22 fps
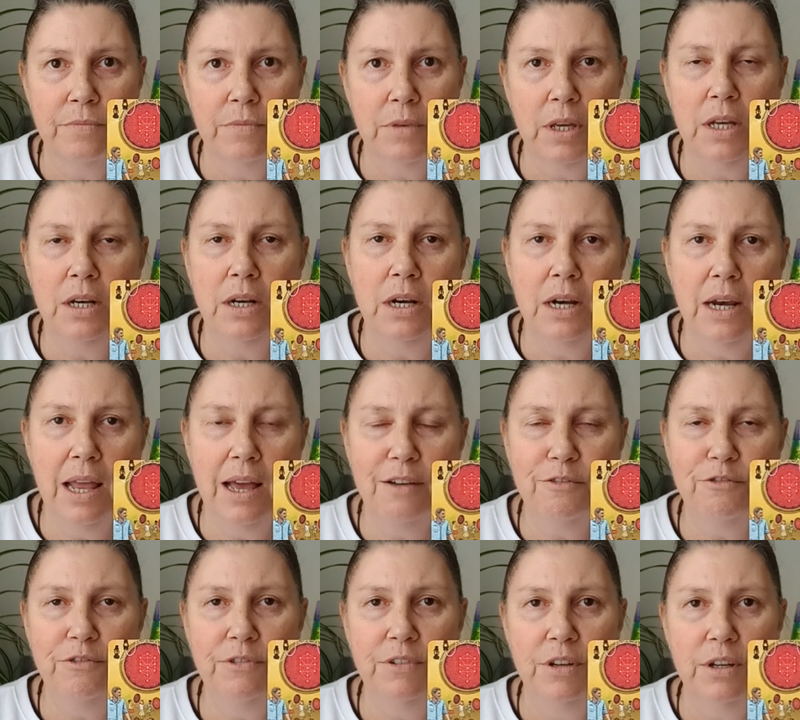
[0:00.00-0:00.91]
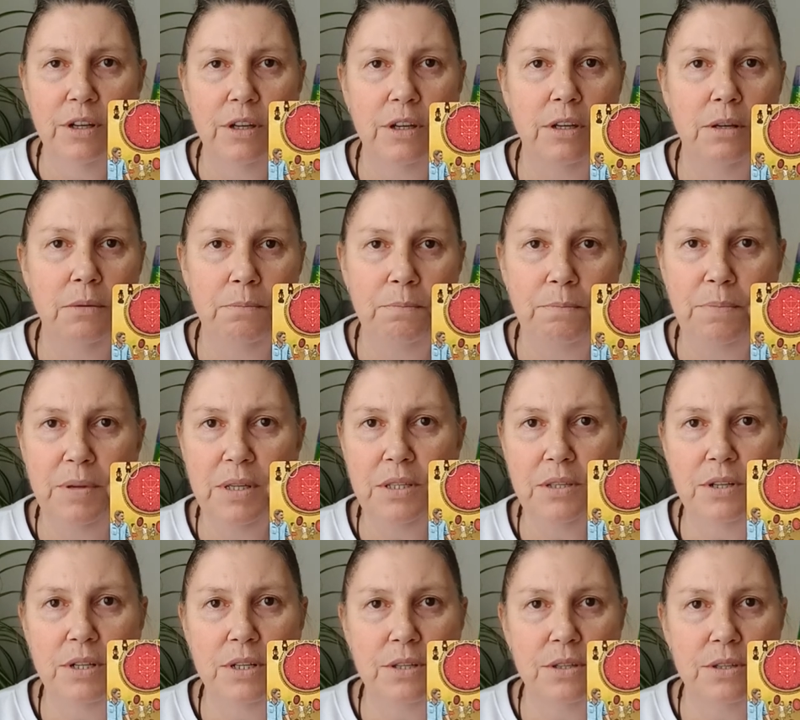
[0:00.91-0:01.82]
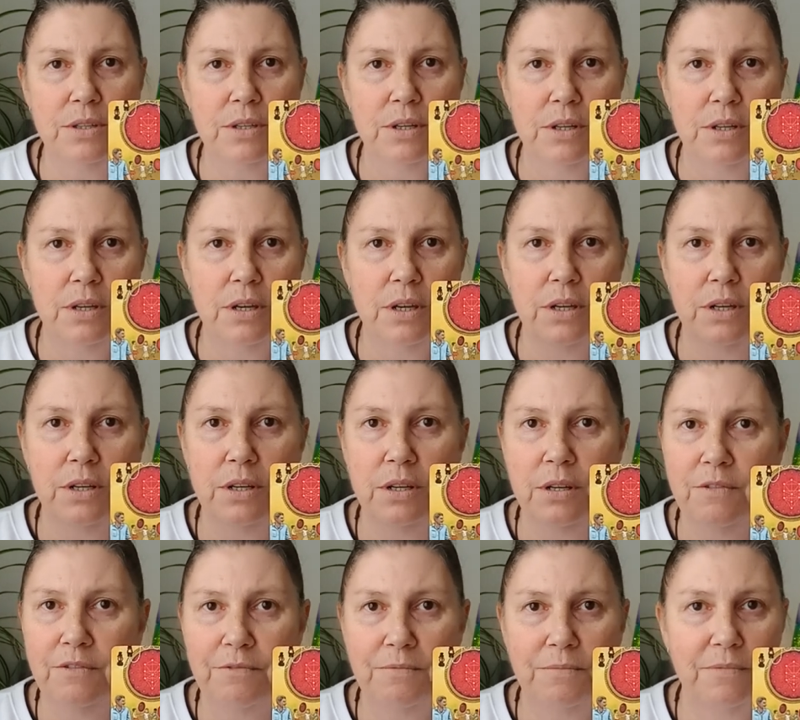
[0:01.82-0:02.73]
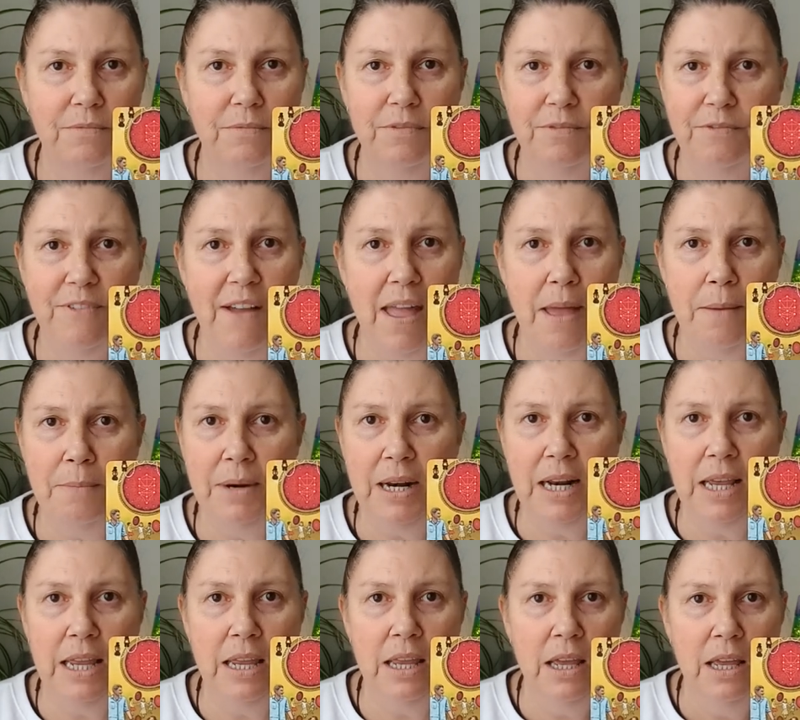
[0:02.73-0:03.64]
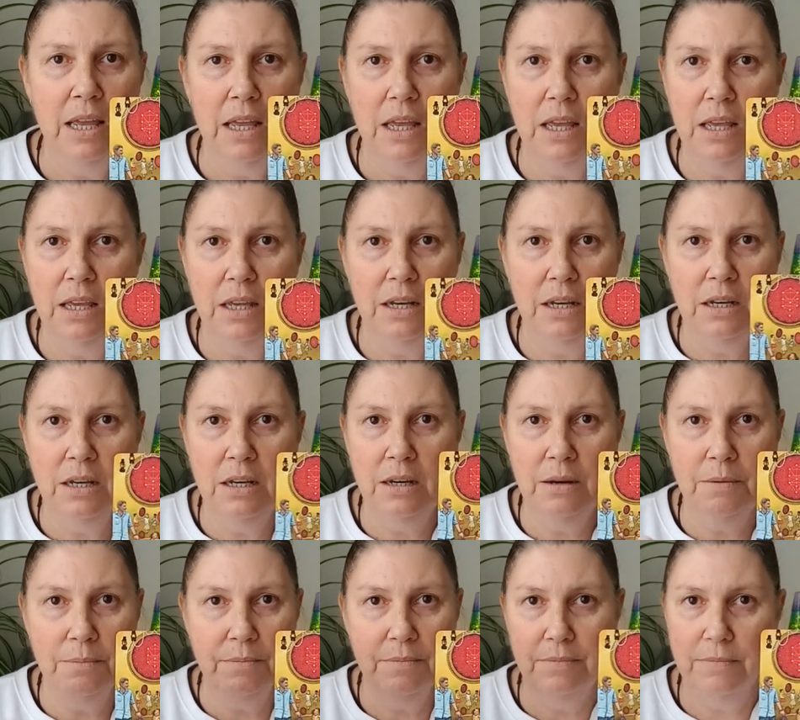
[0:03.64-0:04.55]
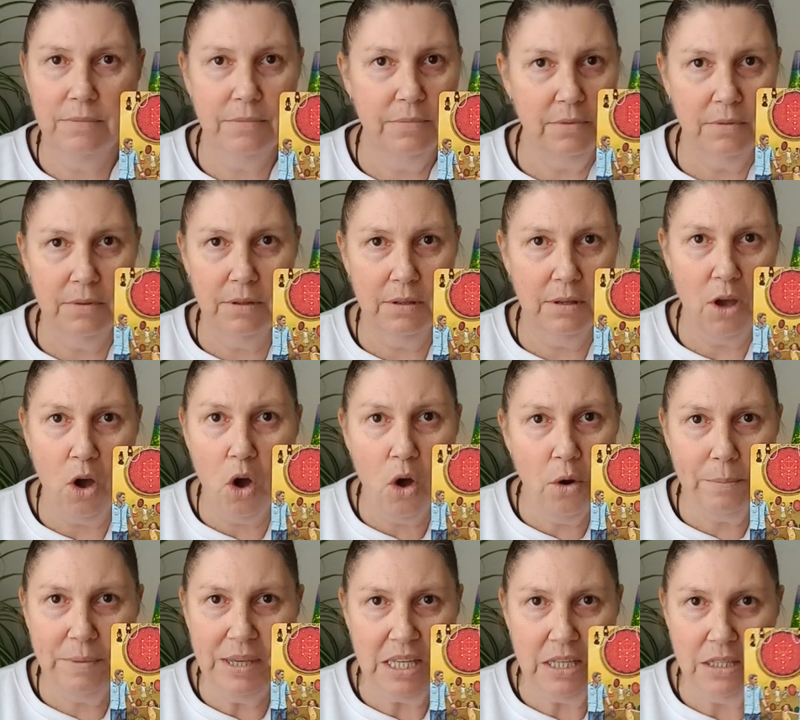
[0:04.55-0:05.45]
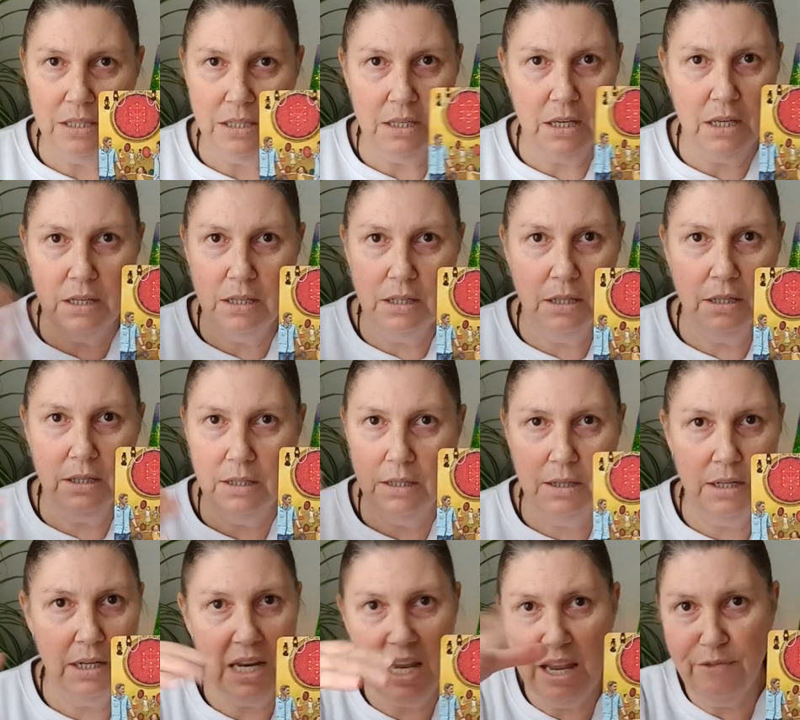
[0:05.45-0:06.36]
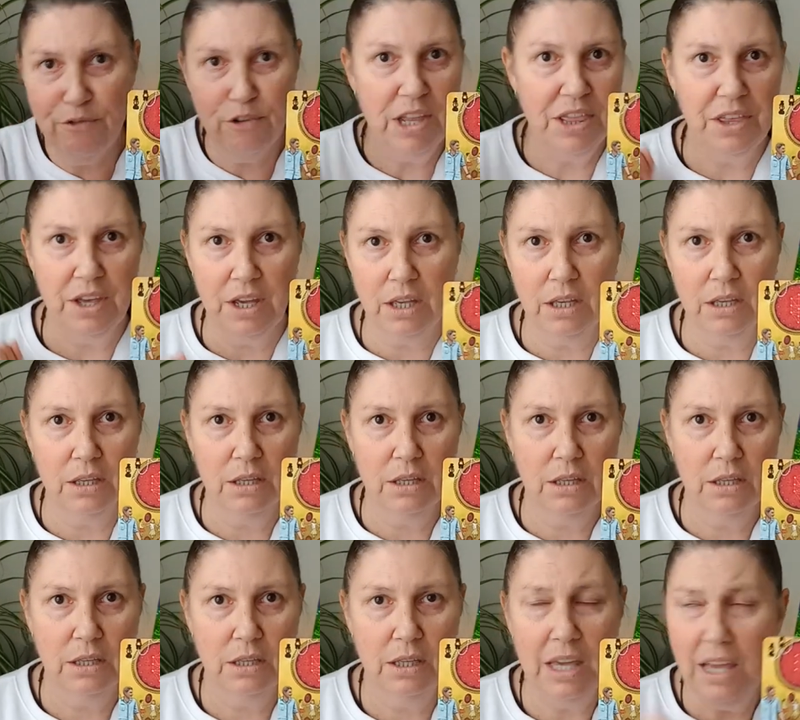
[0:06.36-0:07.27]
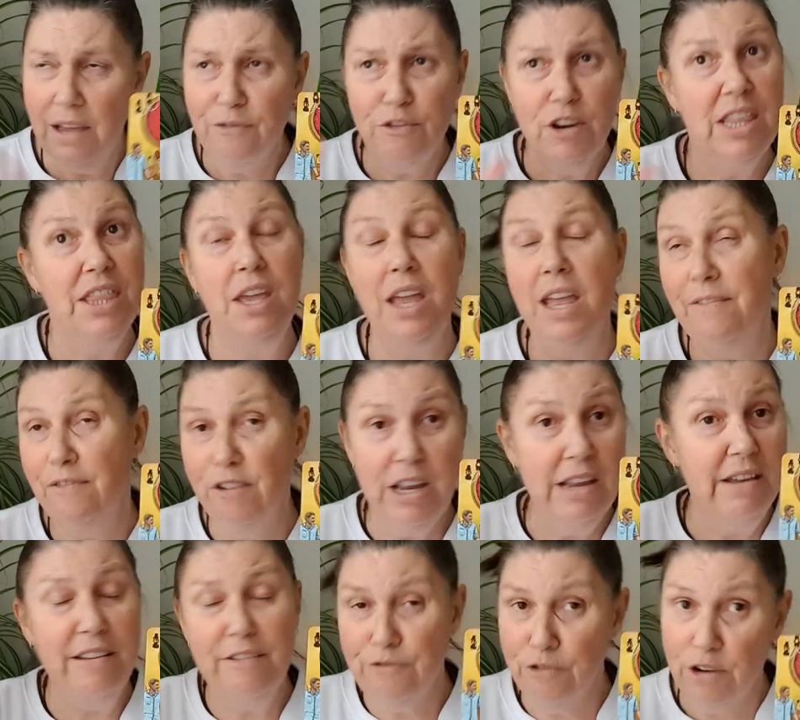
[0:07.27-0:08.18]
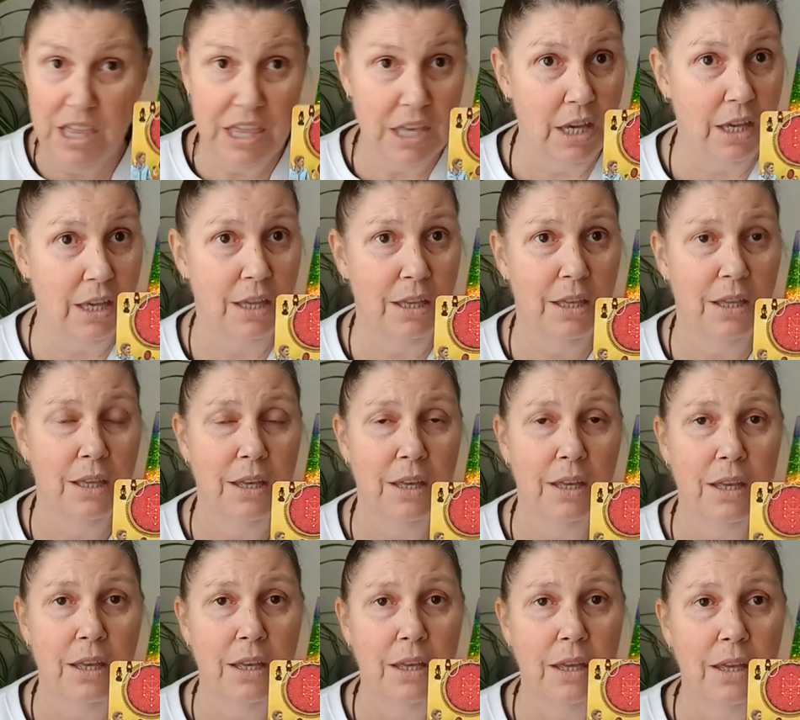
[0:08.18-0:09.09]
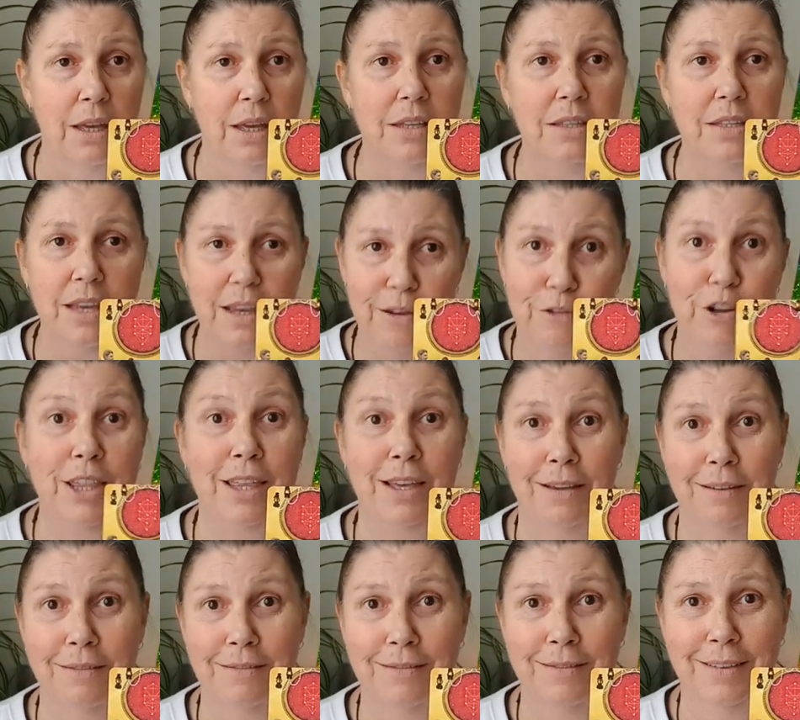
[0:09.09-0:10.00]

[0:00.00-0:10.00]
In love, in business, in family, in hobbies, in everything. Everything, every, everything. It's everything.